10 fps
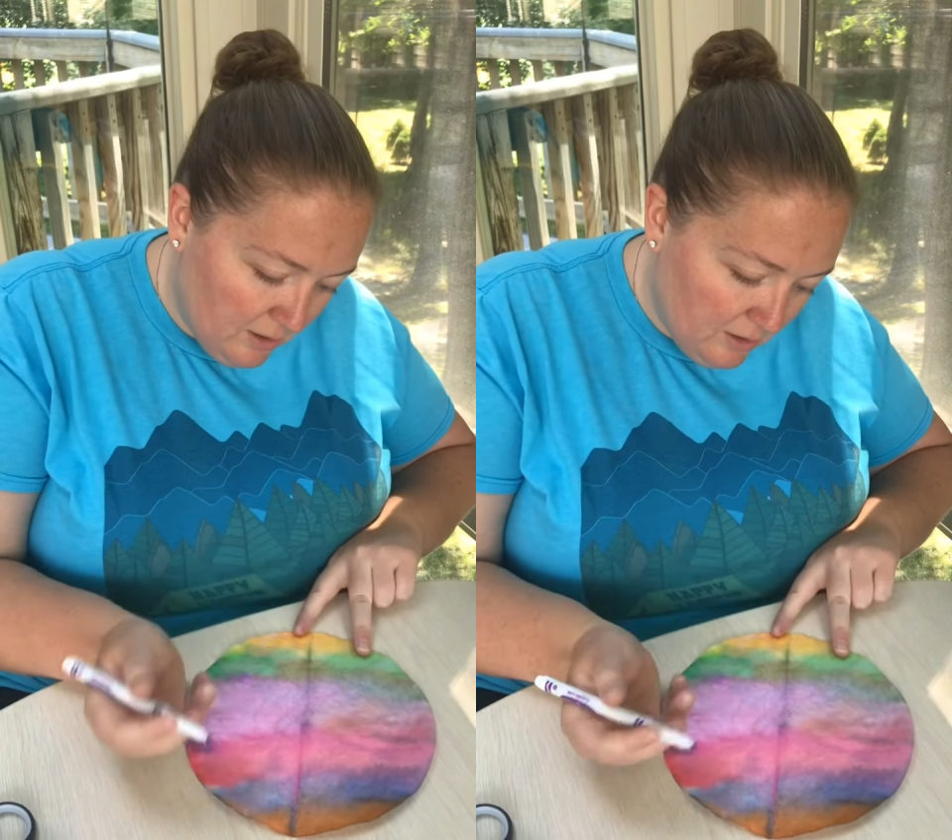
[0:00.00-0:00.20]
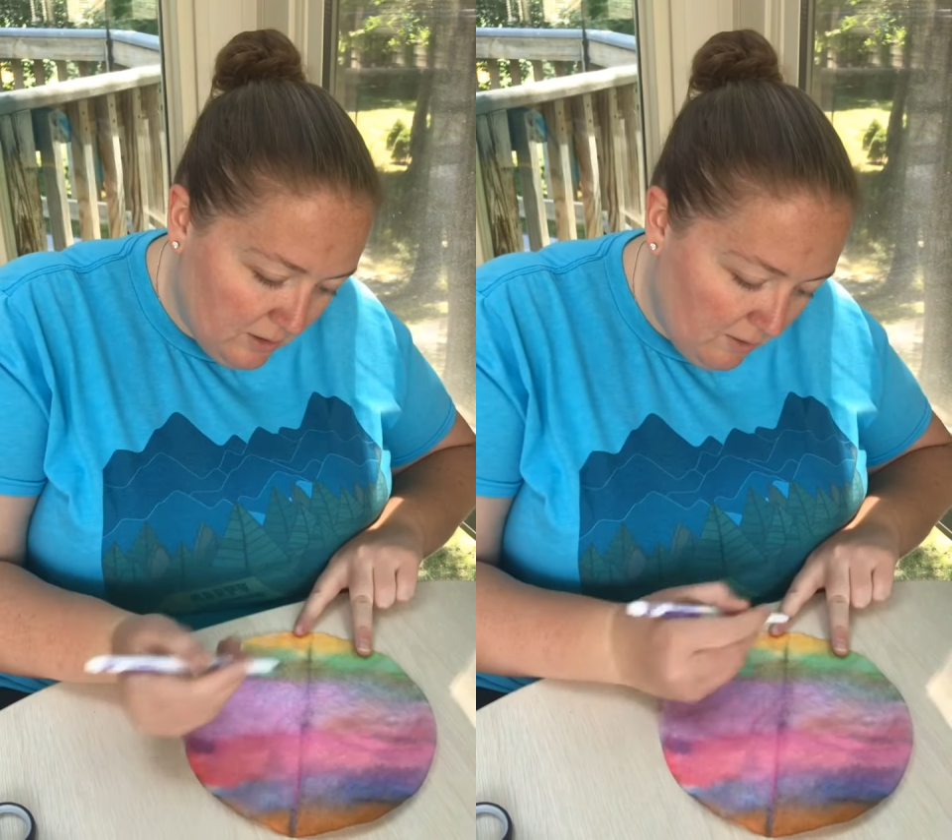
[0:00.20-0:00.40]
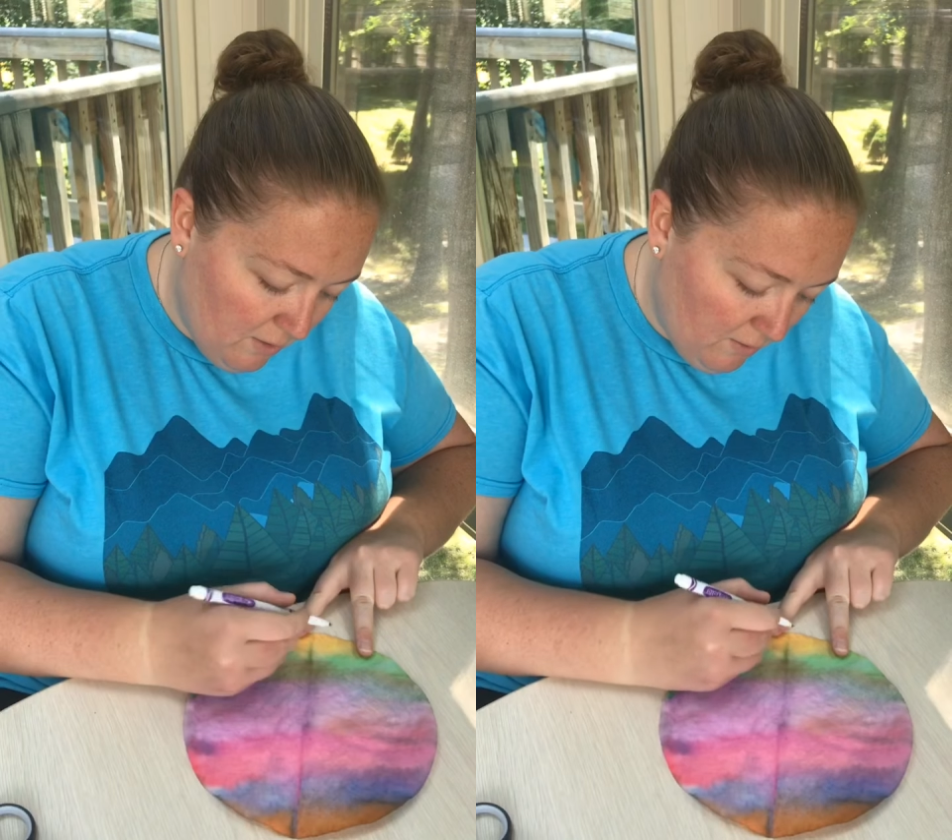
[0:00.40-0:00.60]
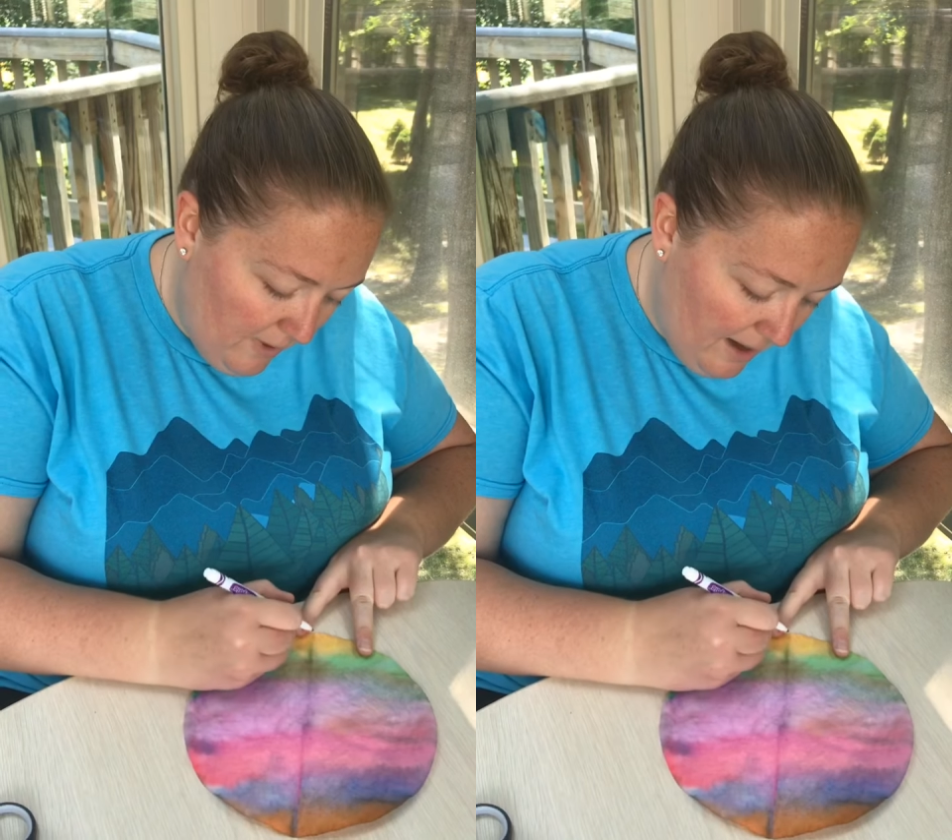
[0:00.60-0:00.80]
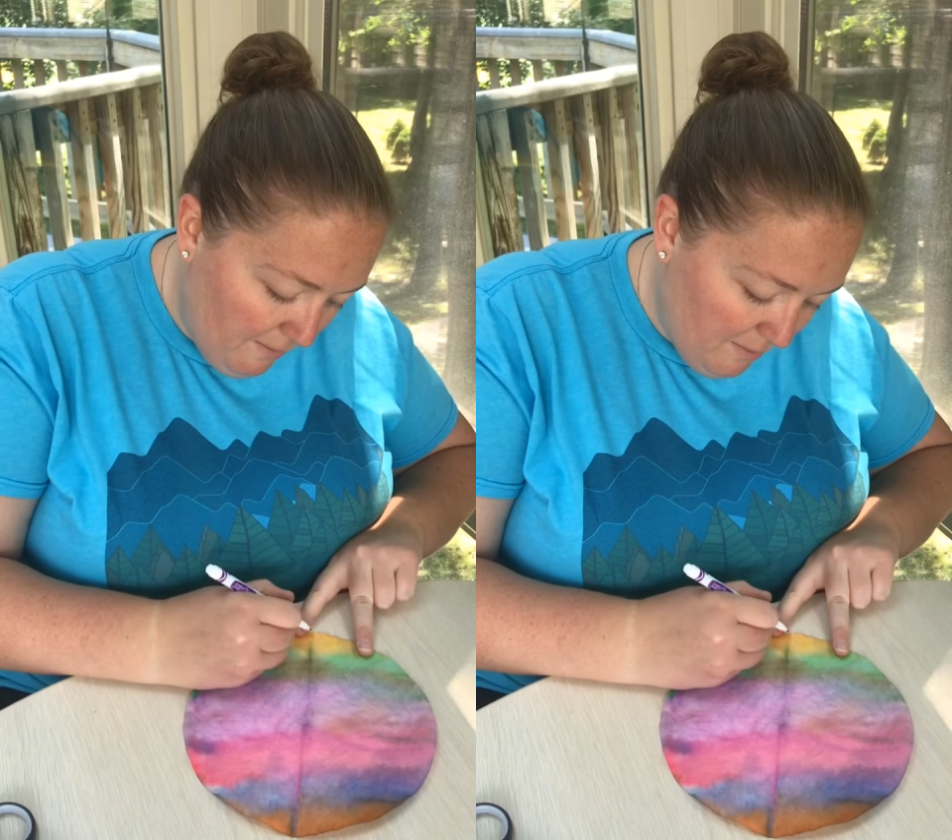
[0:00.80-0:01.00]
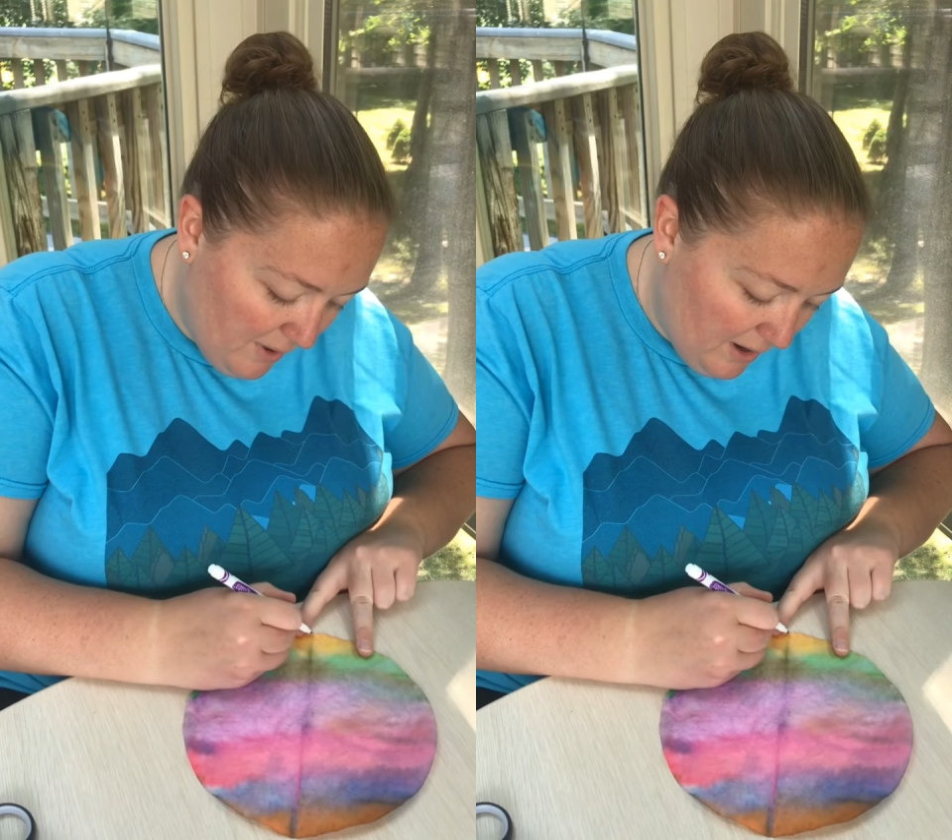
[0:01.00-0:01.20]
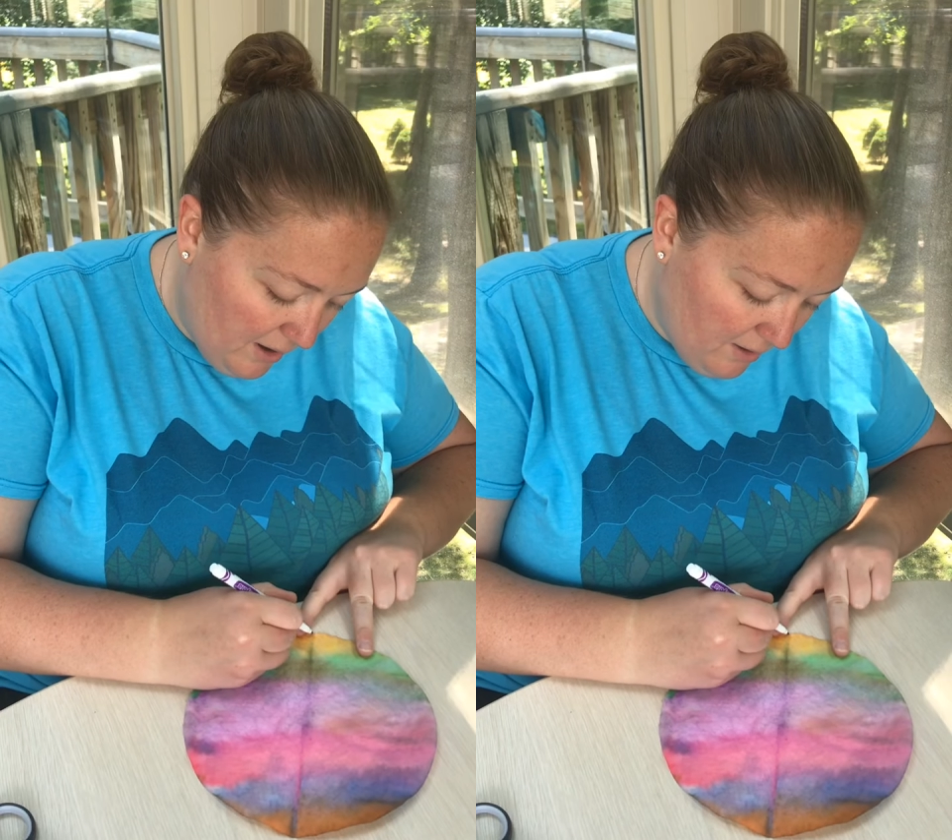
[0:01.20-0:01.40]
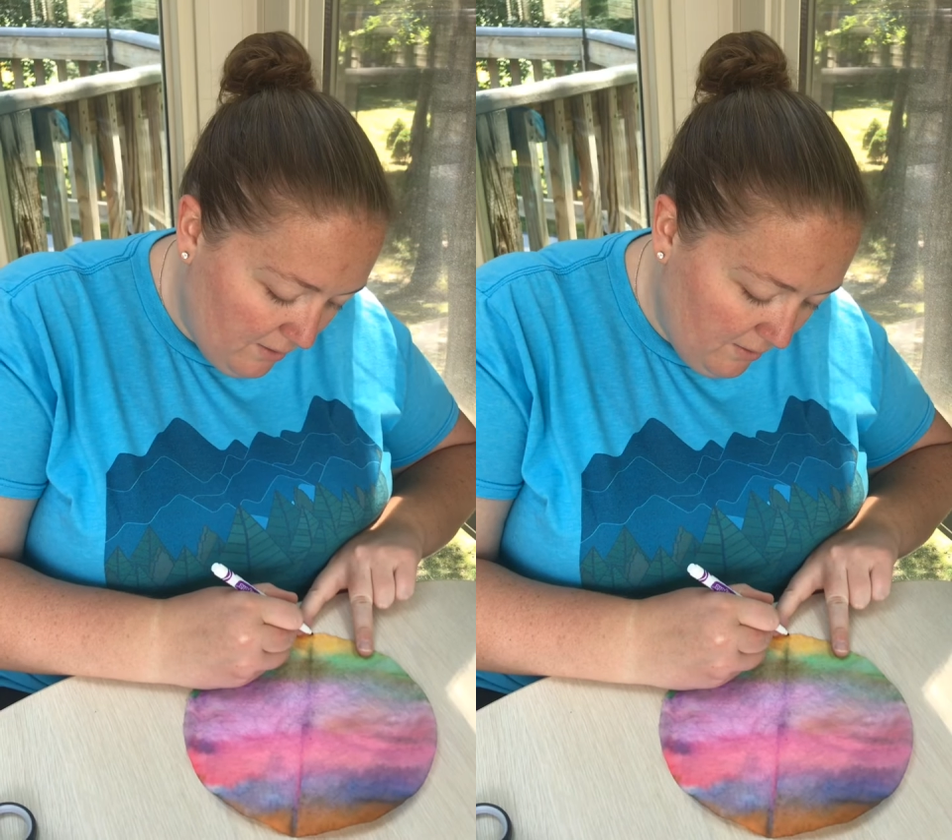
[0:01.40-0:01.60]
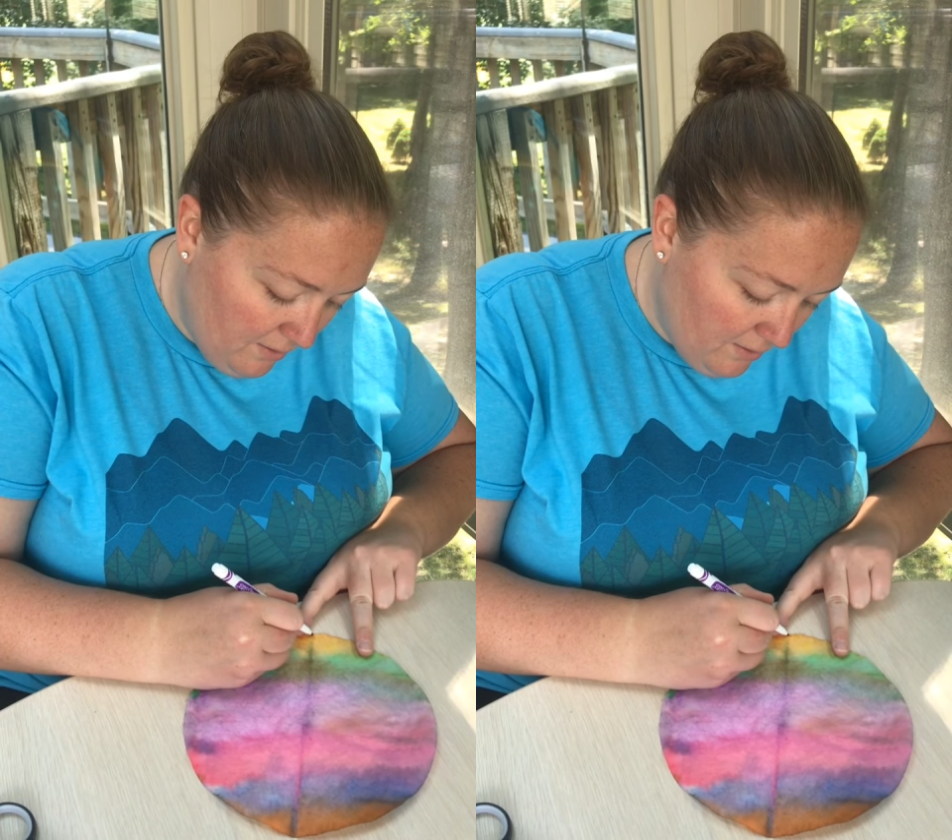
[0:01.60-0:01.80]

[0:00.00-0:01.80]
So a rainbow